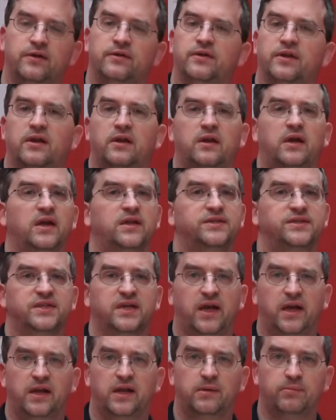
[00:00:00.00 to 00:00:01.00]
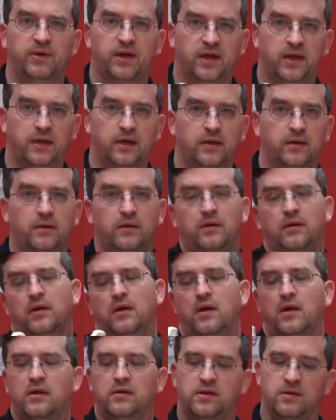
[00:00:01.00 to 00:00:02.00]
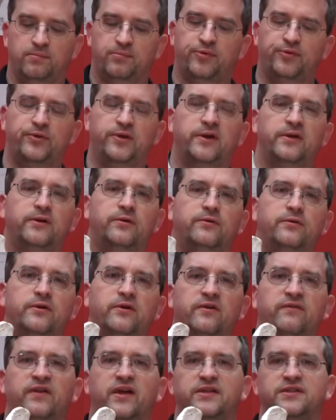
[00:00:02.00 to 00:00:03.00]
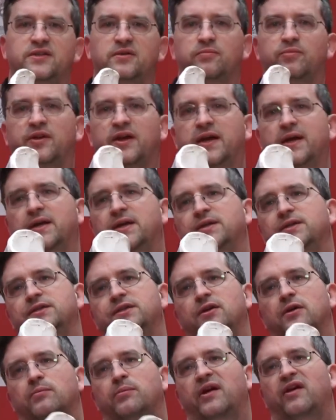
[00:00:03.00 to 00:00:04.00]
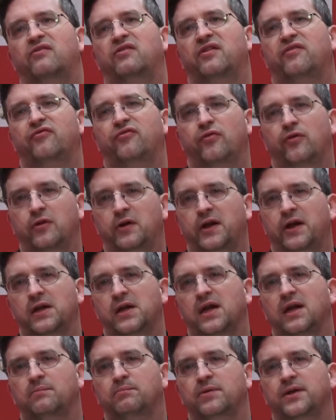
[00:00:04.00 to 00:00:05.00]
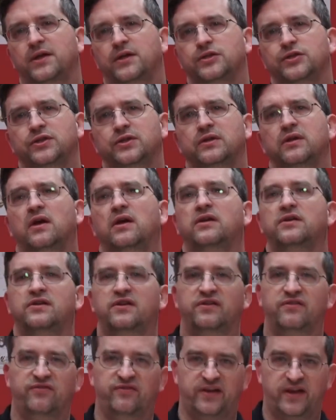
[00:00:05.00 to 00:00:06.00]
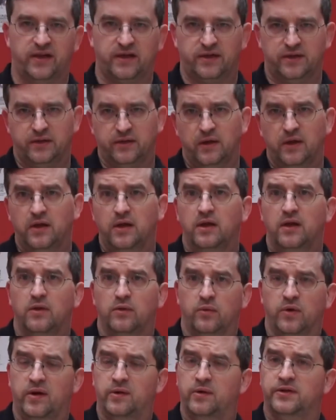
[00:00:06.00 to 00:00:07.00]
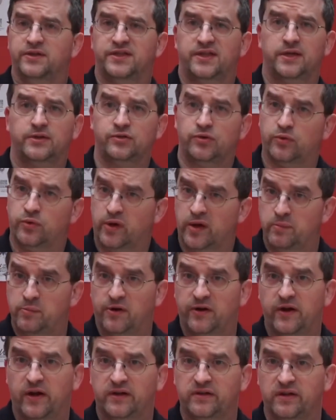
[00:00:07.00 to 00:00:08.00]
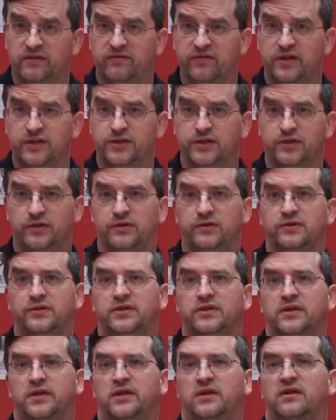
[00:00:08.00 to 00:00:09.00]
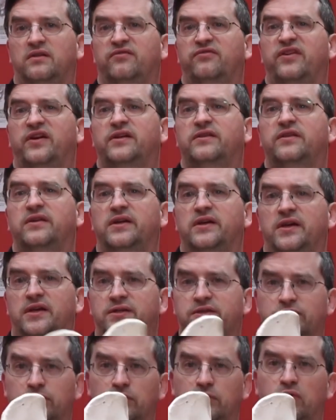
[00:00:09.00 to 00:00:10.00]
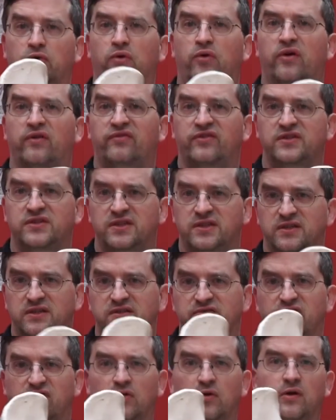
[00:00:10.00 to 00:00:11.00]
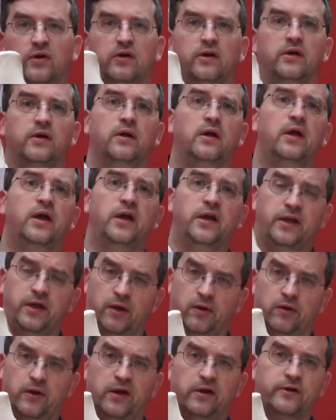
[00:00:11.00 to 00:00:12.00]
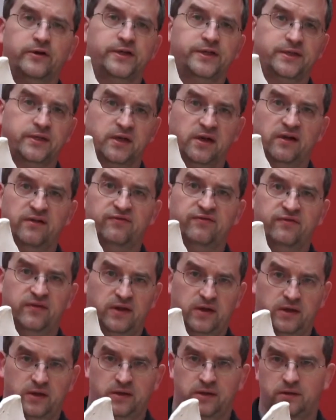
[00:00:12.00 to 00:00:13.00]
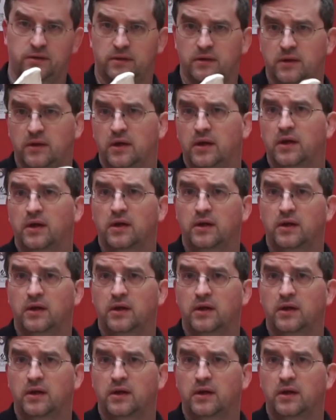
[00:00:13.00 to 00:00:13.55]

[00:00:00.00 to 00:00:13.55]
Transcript: here, then you get sciatic pain. The pudendal nerve that supplies your pelvic floor can get pinched to affect re sexual reproductive issues and affect the external orifices for urinary stuff and